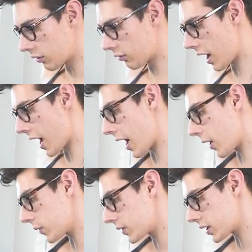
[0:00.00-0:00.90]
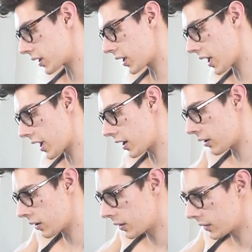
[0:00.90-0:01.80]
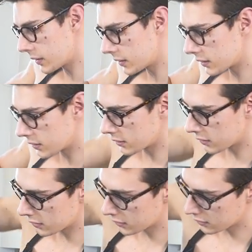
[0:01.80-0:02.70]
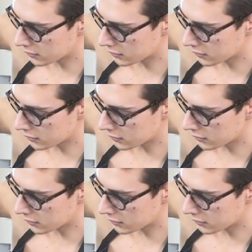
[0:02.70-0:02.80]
around again. Dun, dun,